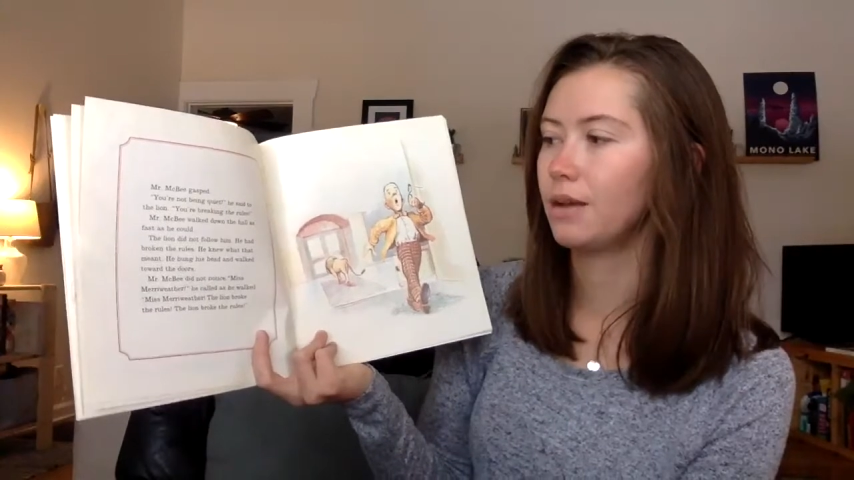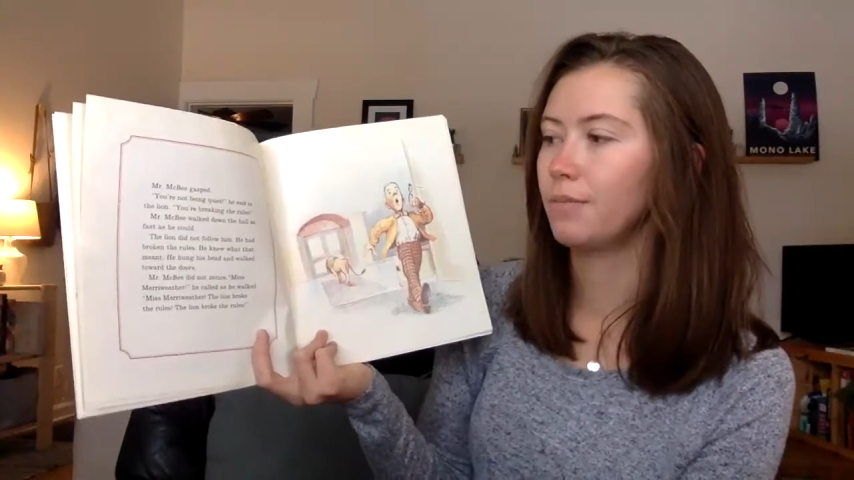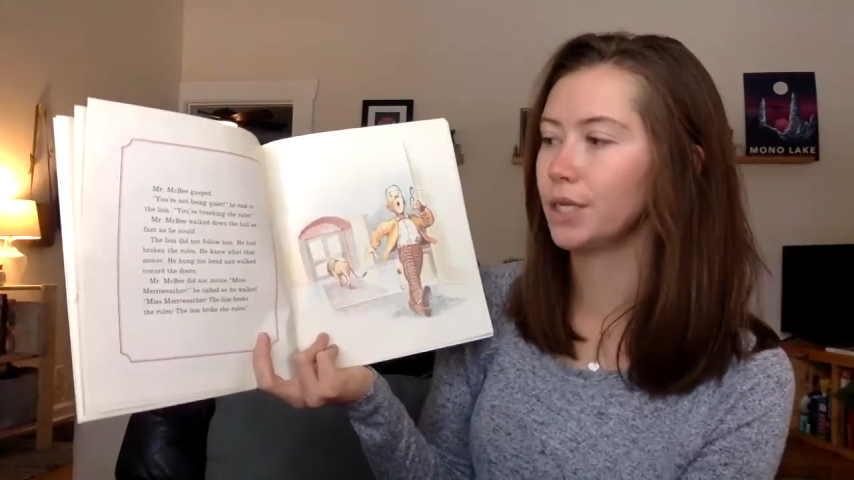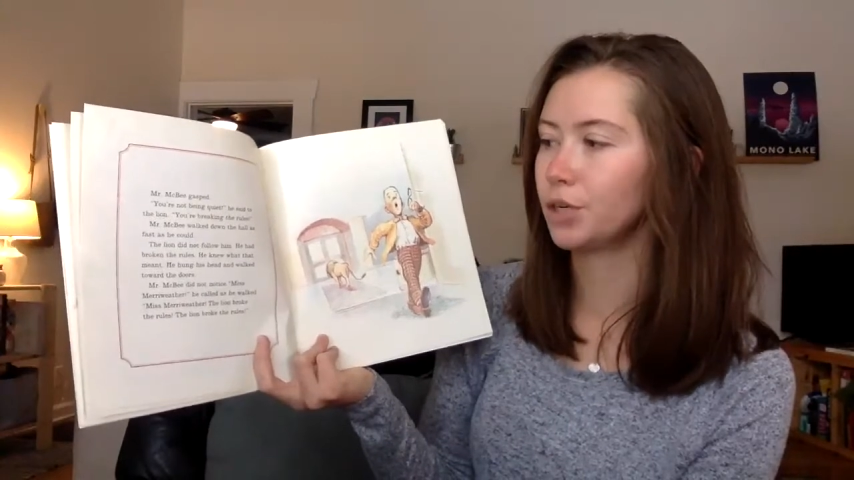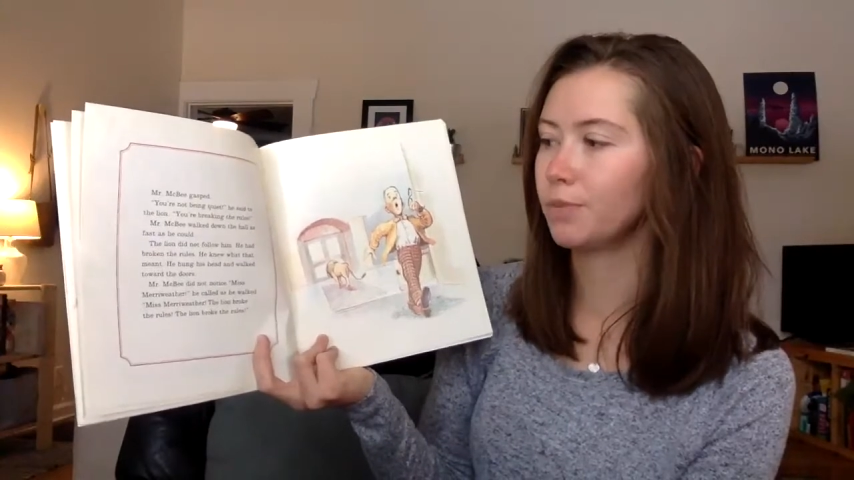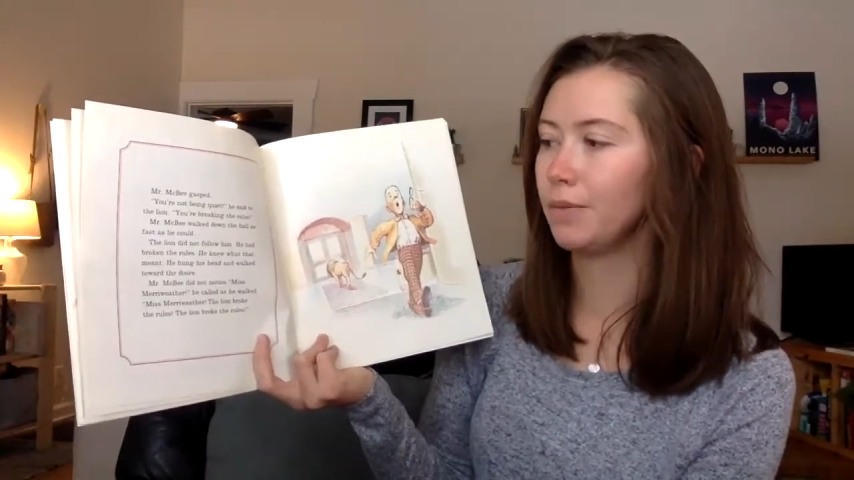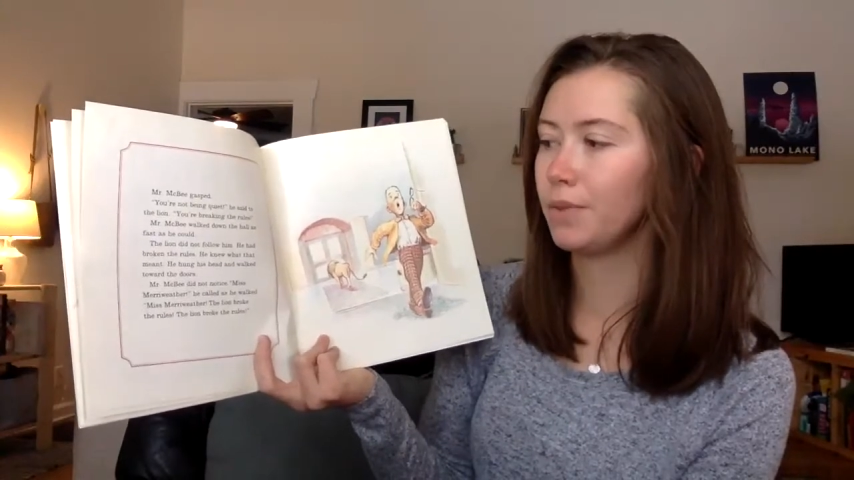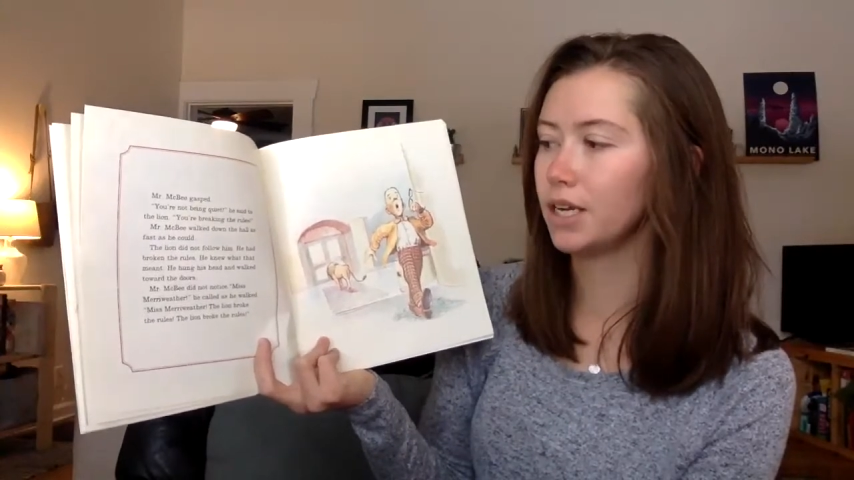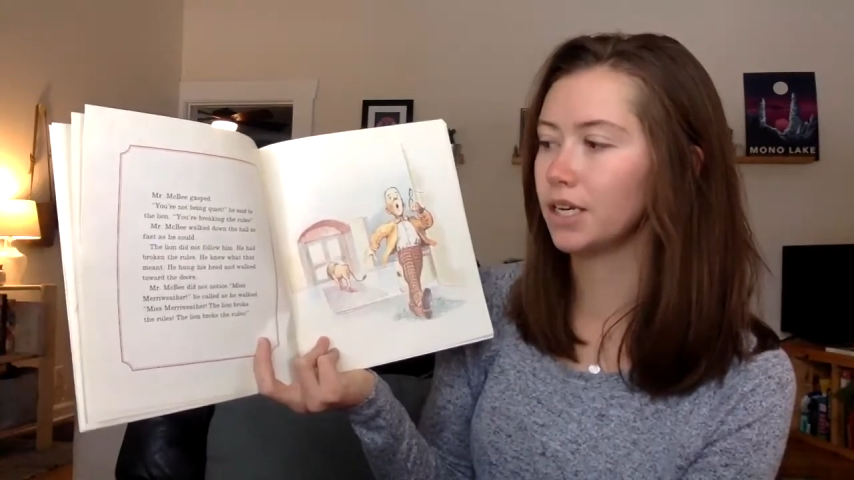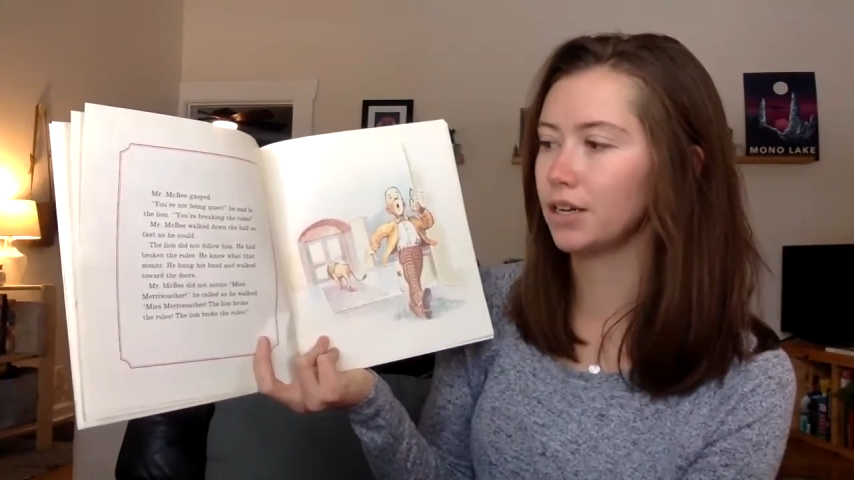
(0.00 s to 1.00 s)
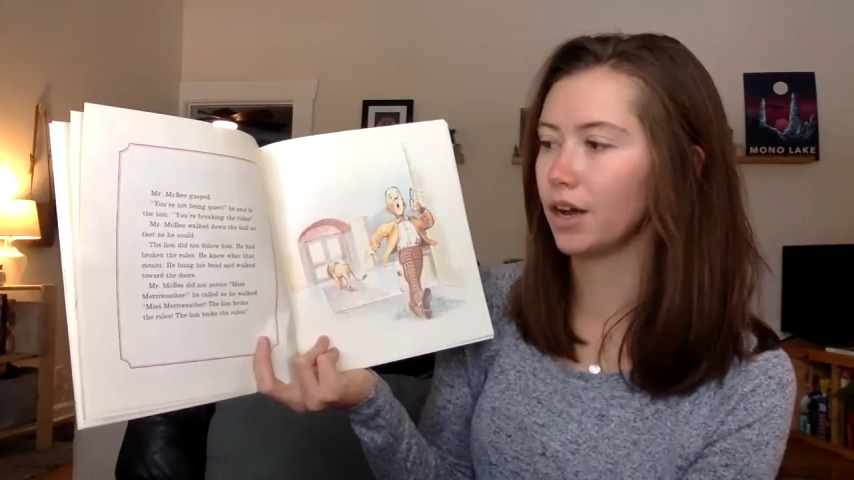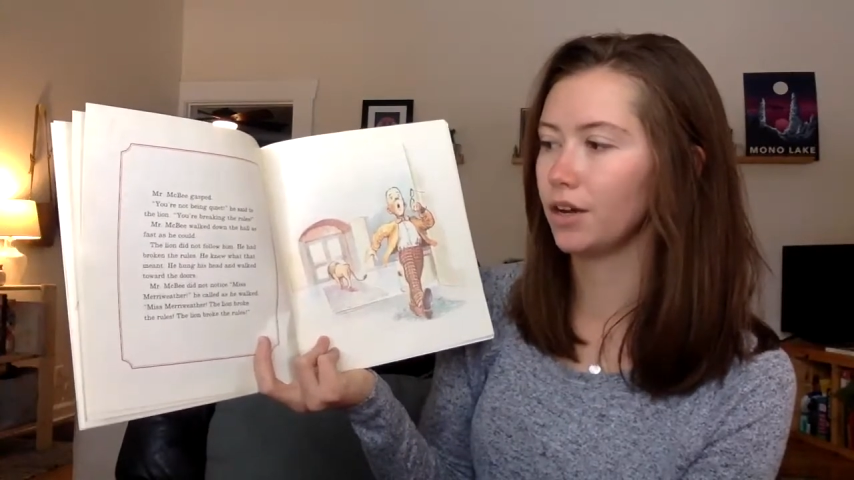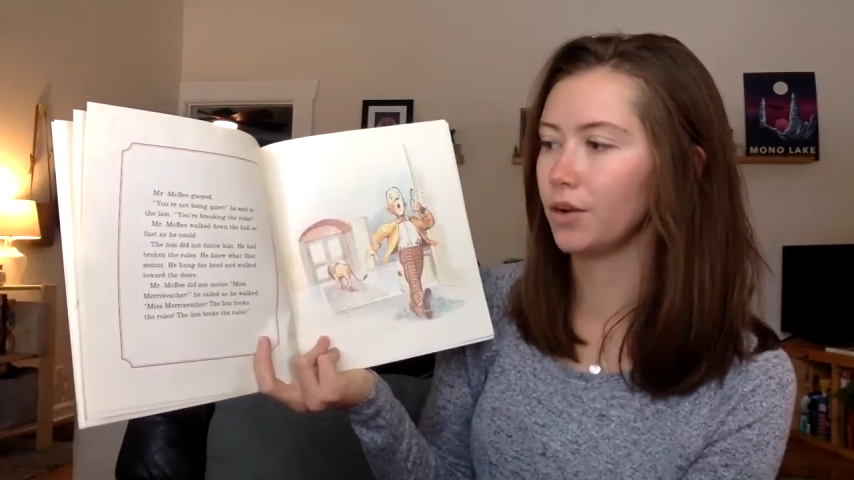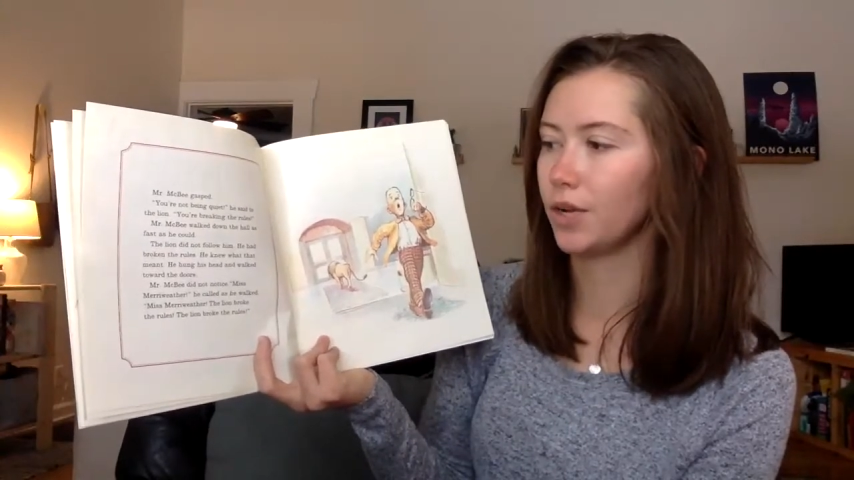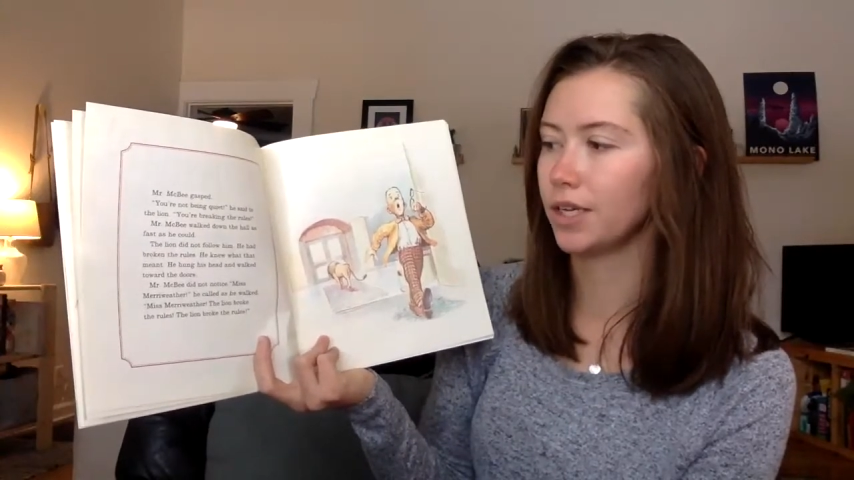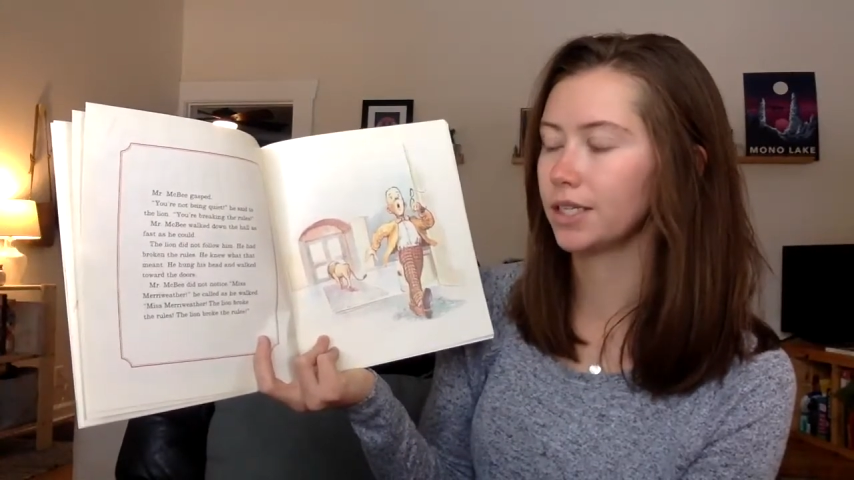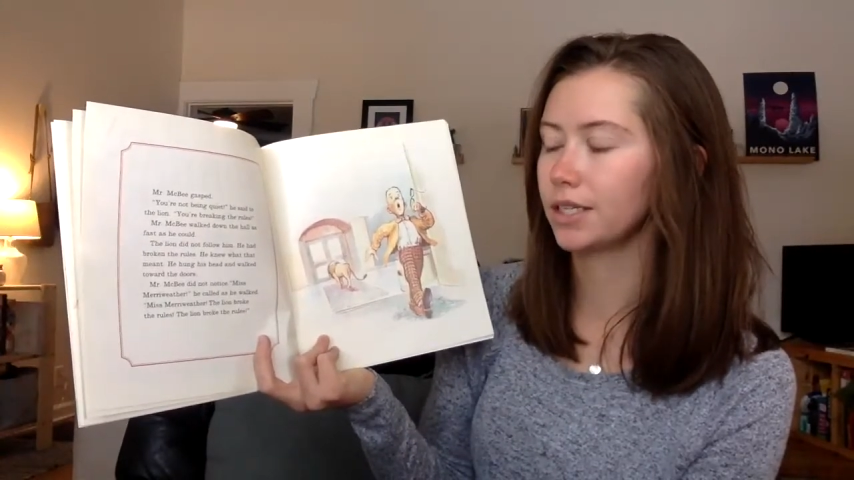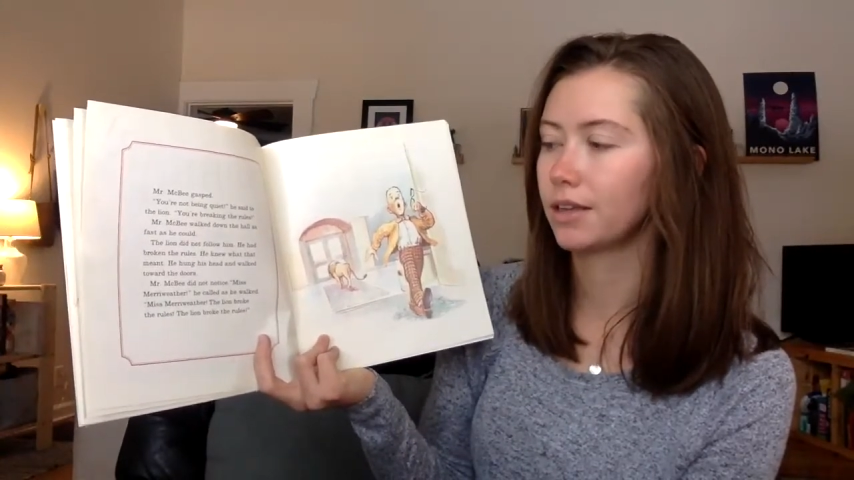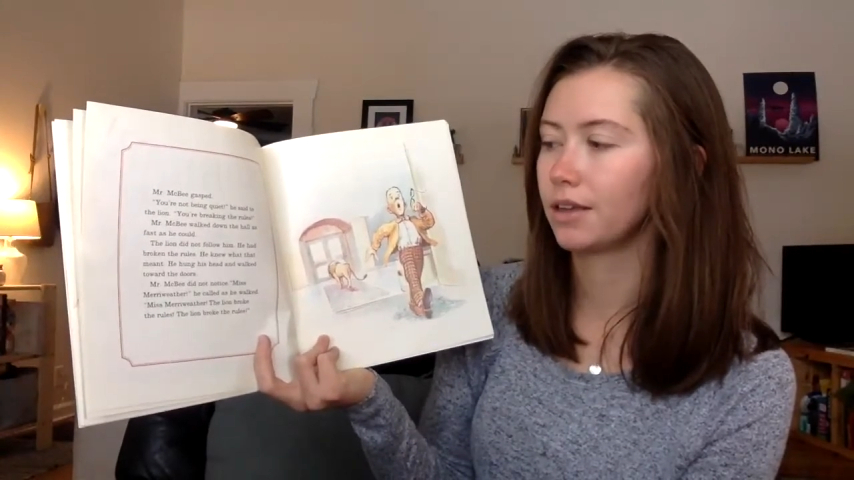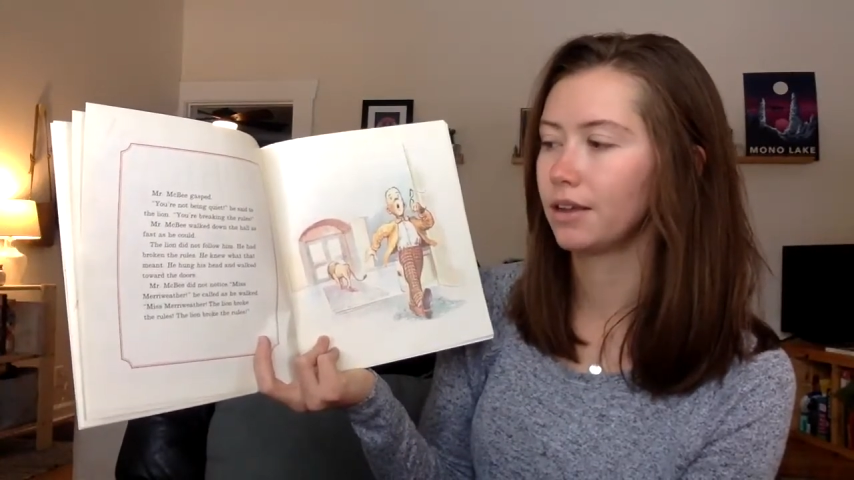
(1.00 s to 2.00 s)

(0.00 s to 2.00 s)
Mr. McBee did not notice.